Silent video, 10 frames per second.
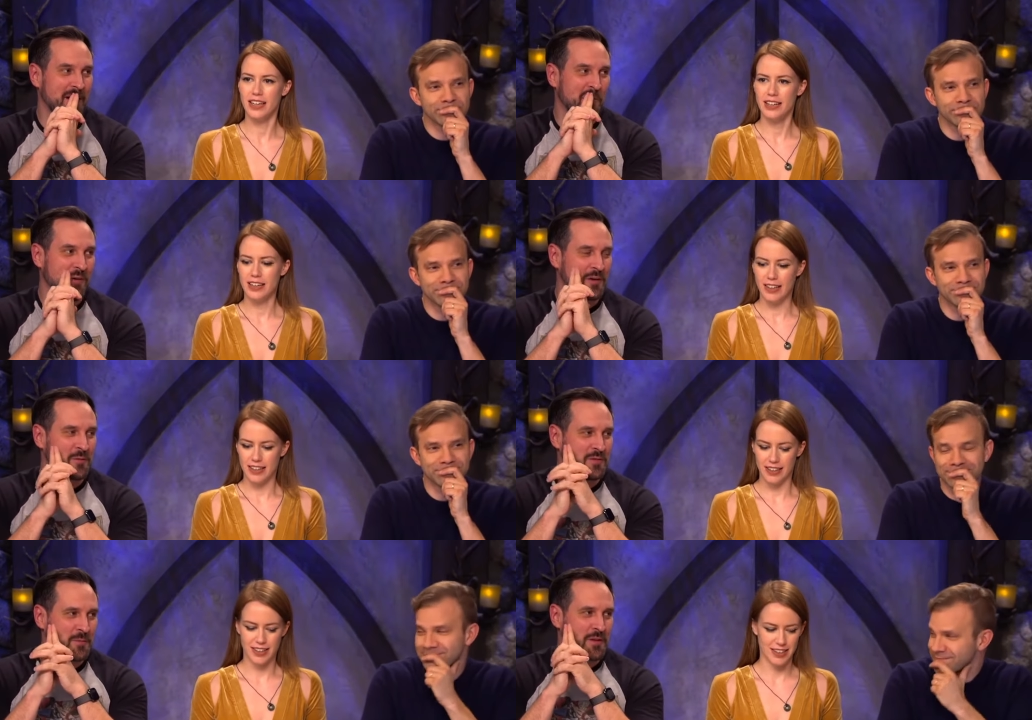Speaker 1: and I
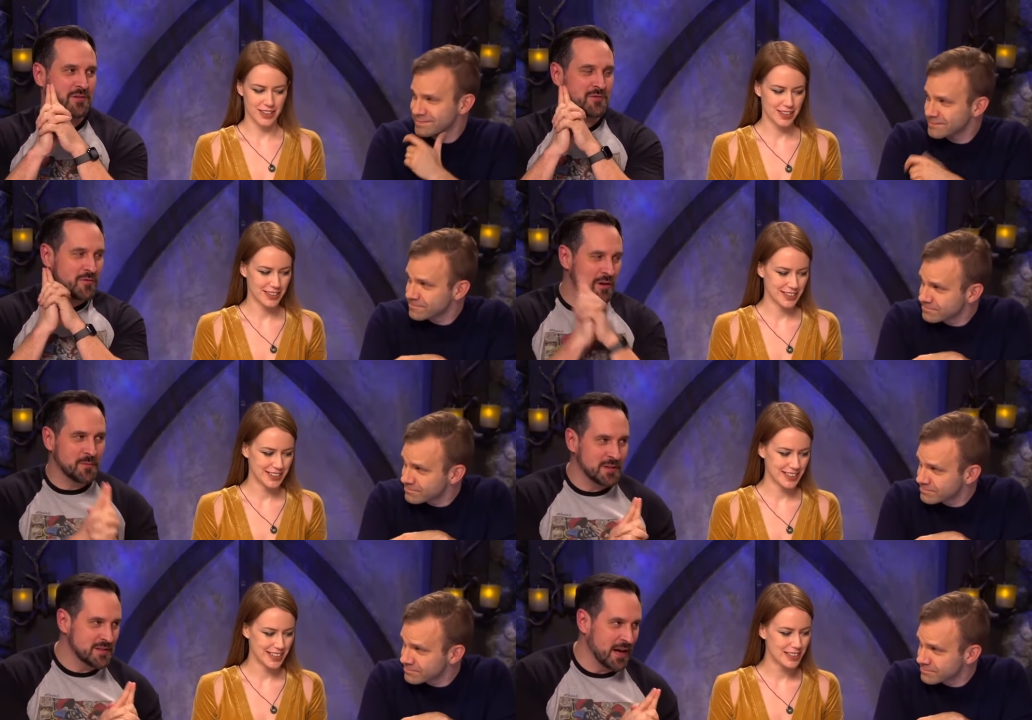worked with some
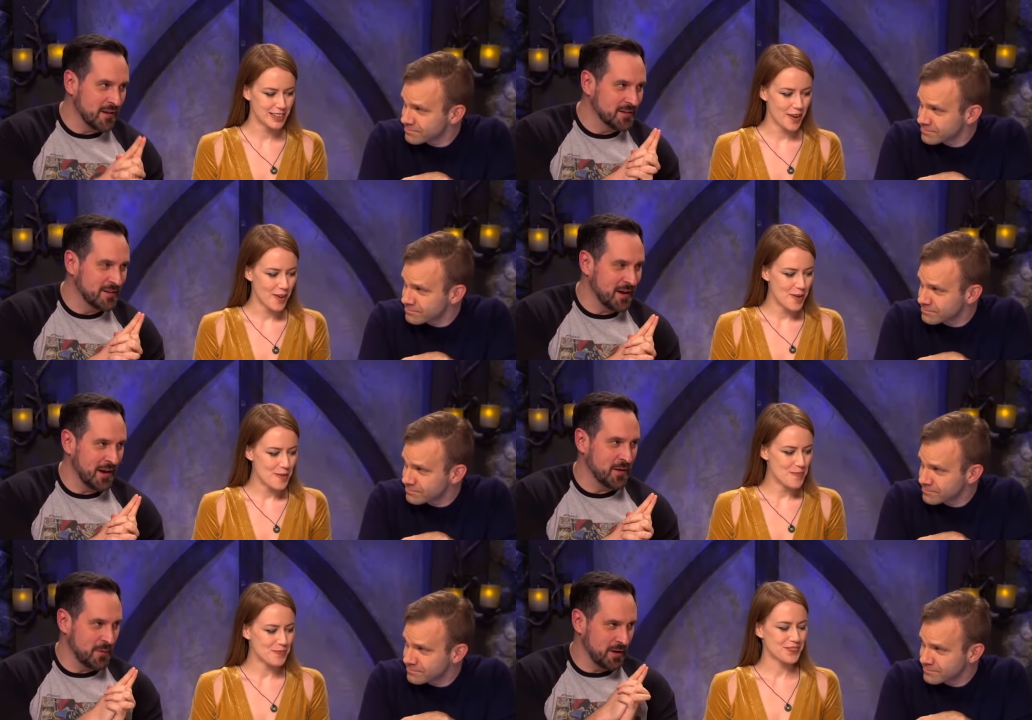extremely
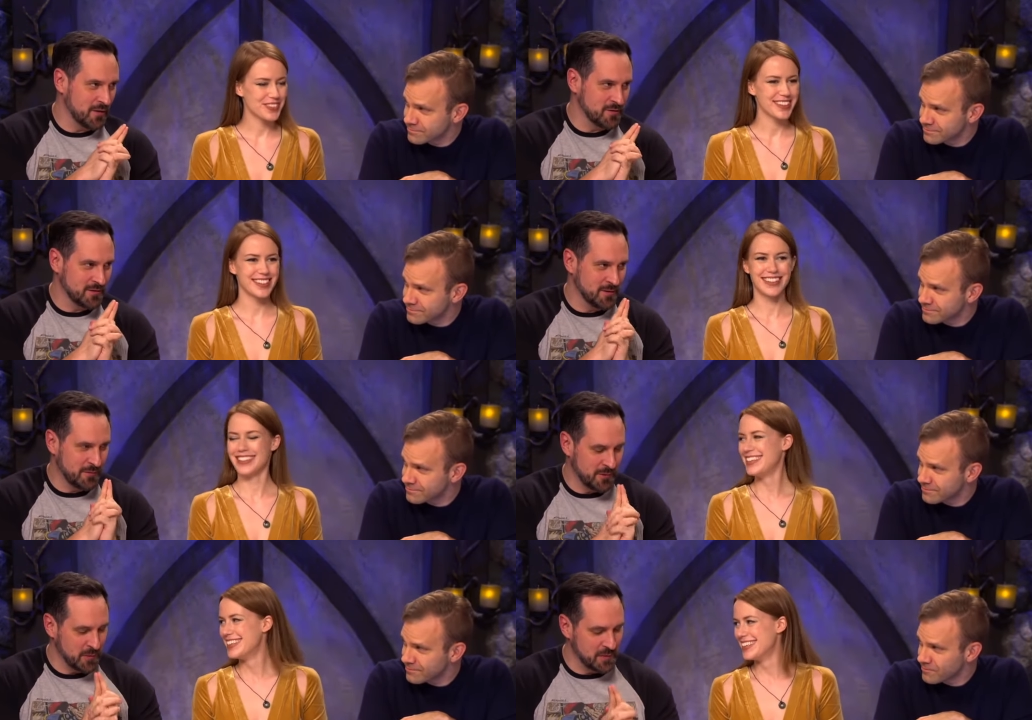talented animators
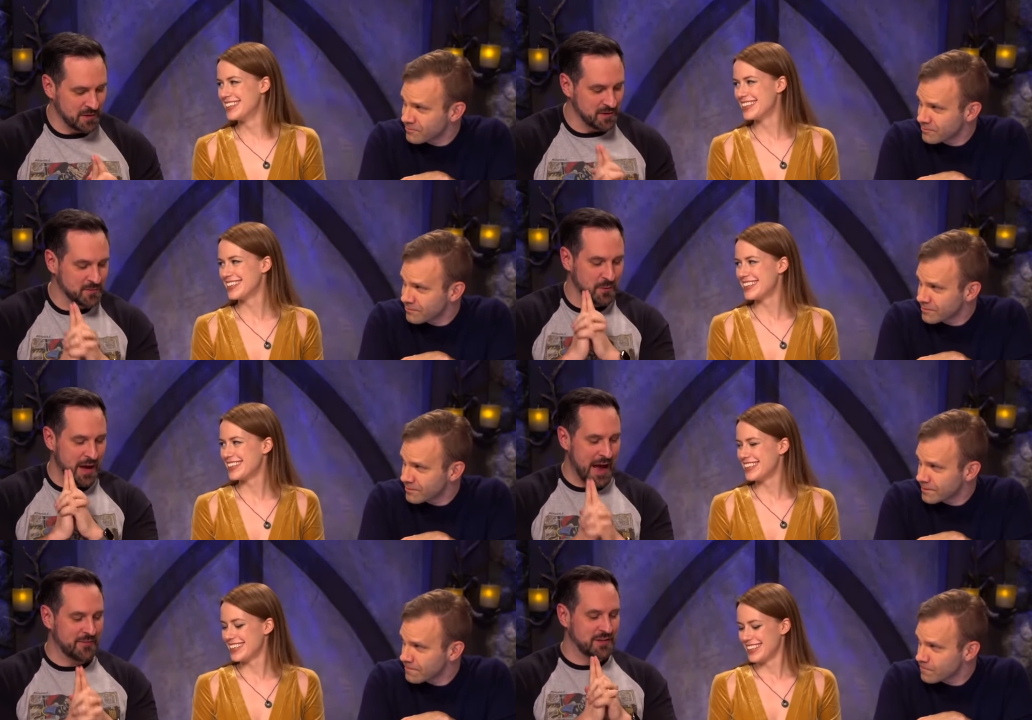in the
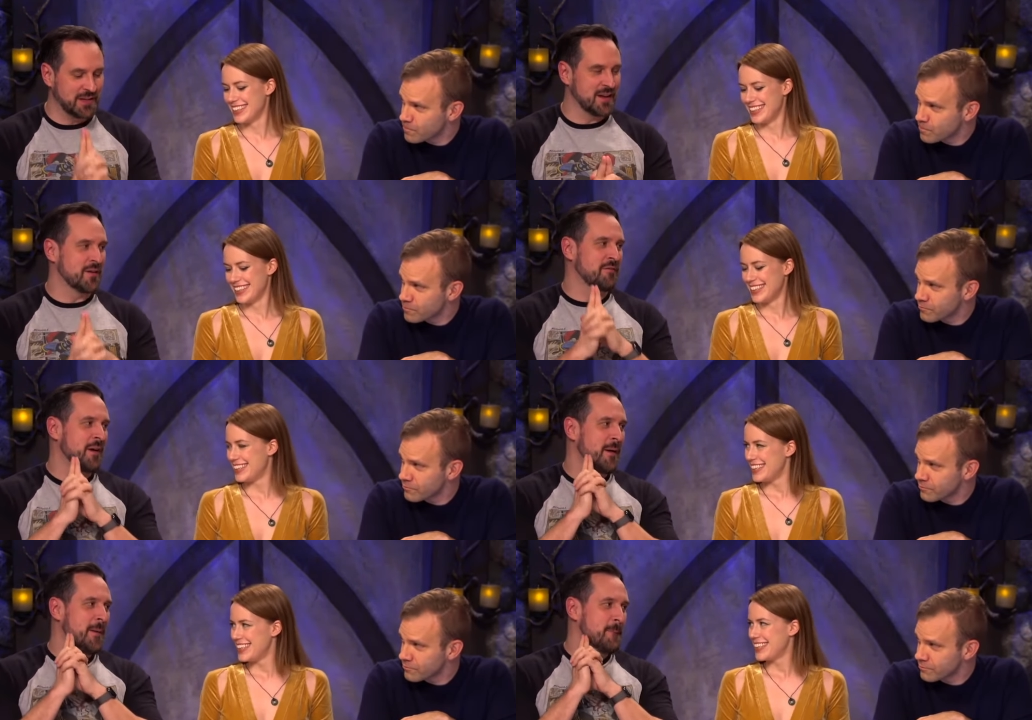Philippines. We have to
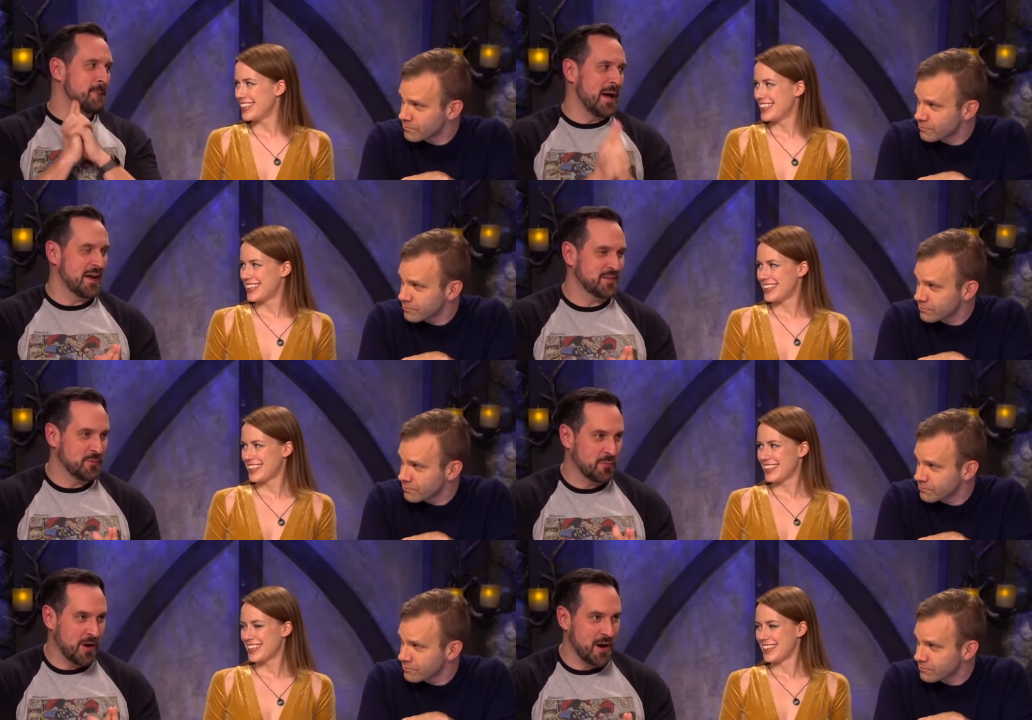give
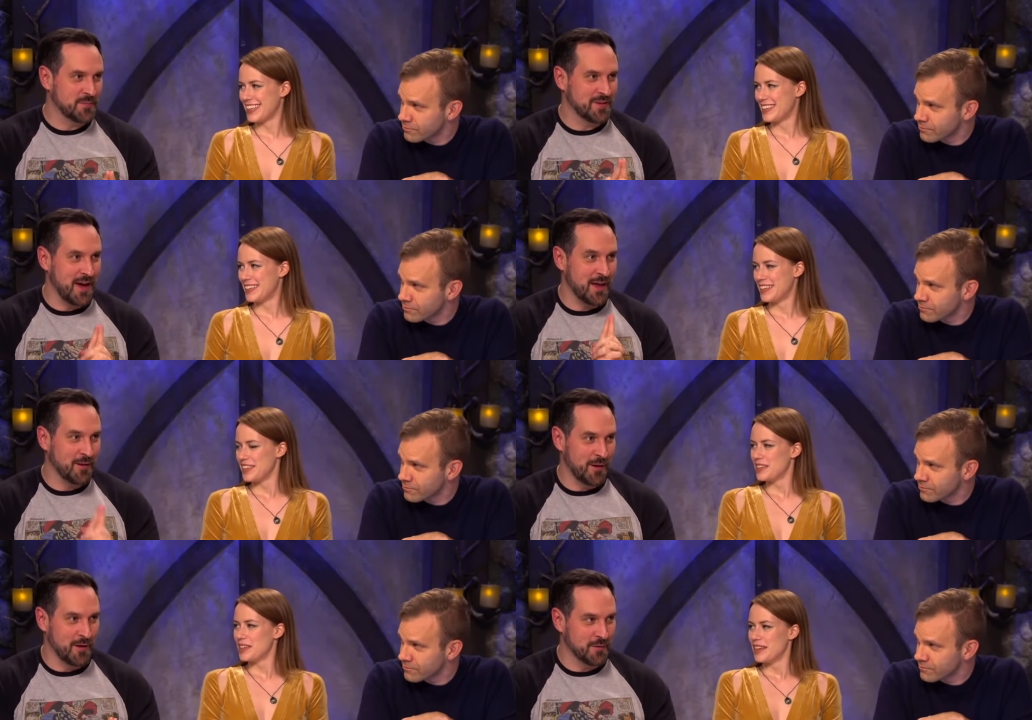massive props mm
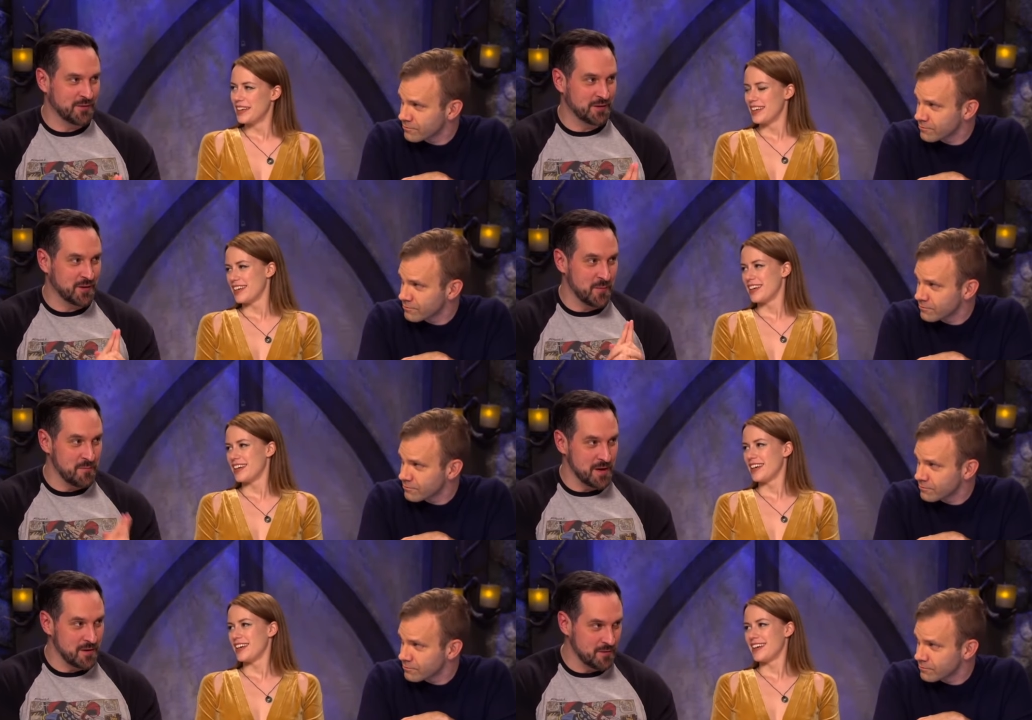-hmm. and love to
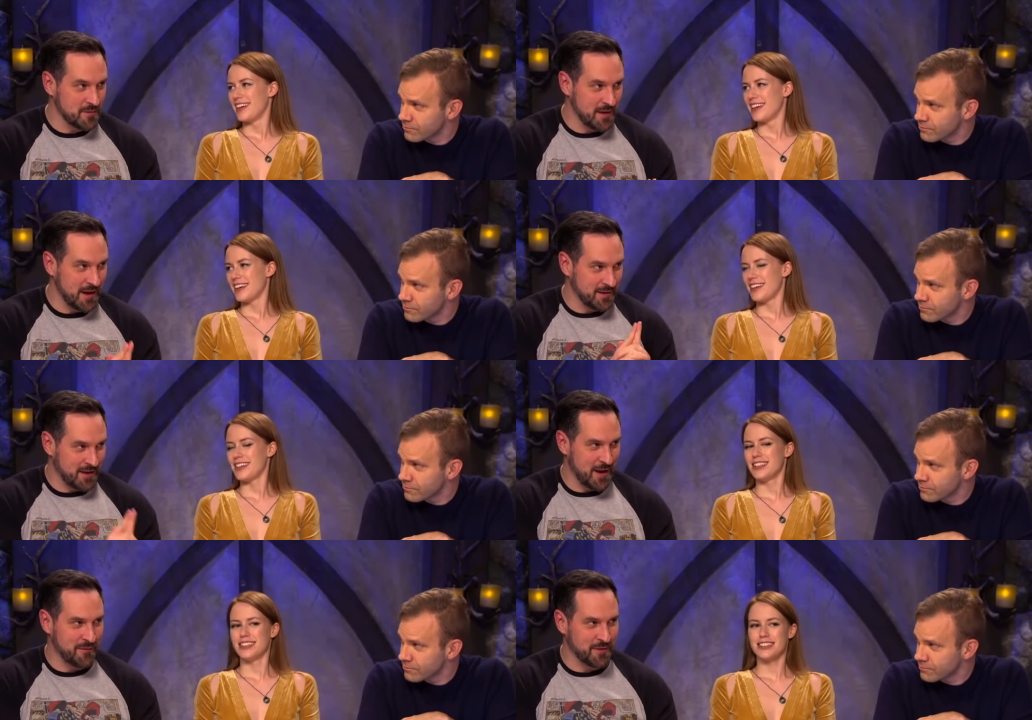Camille
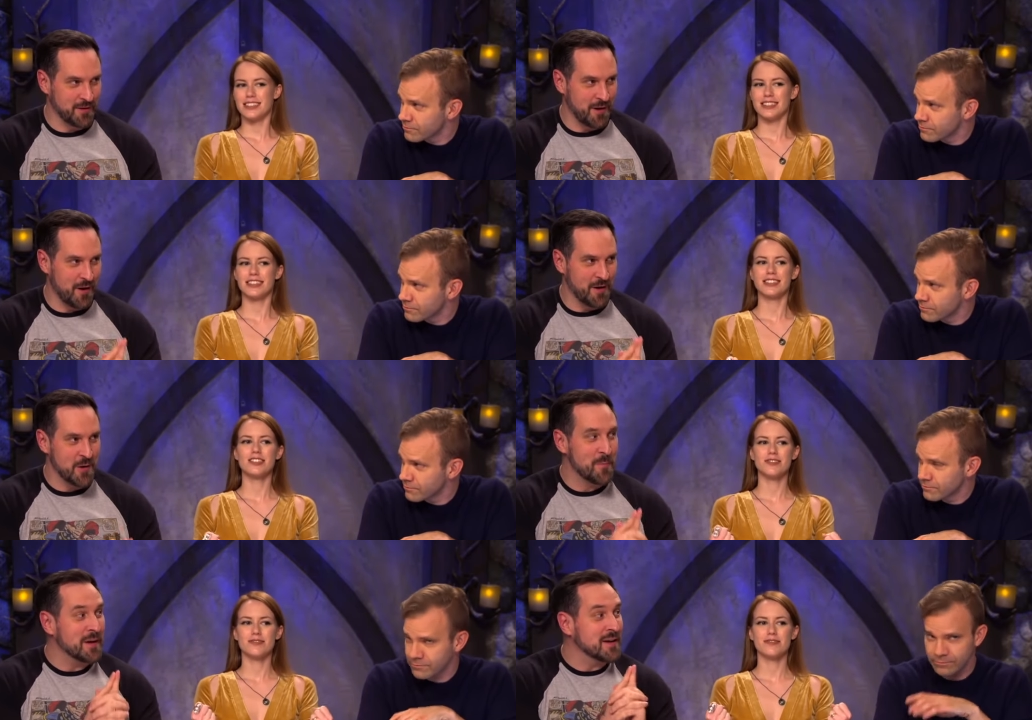and Kevin
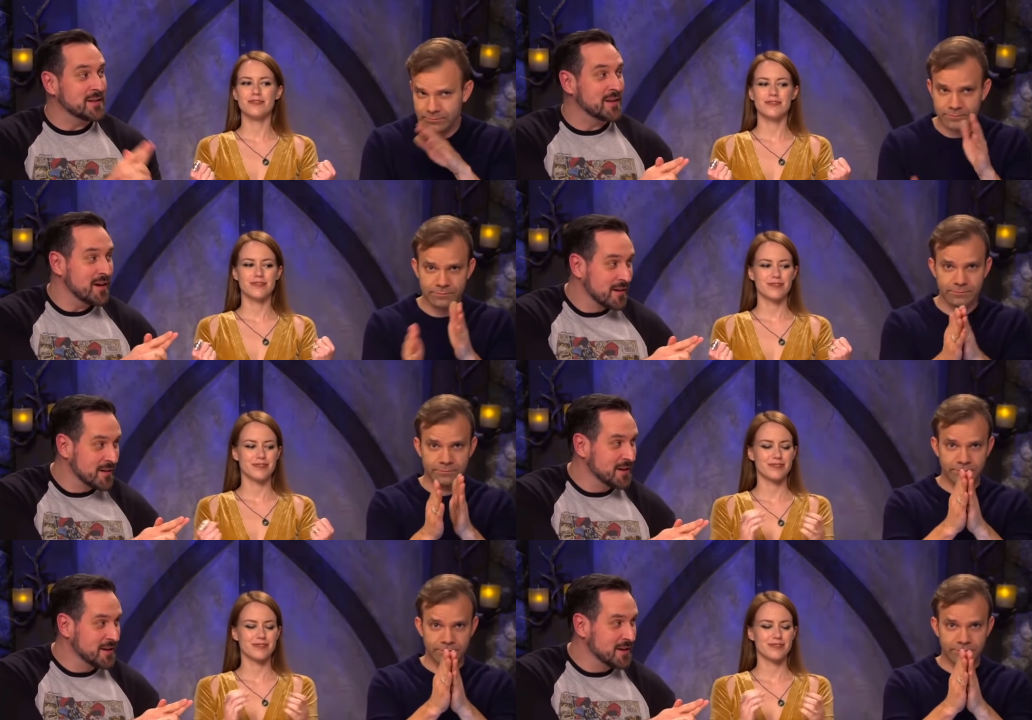Areopagita.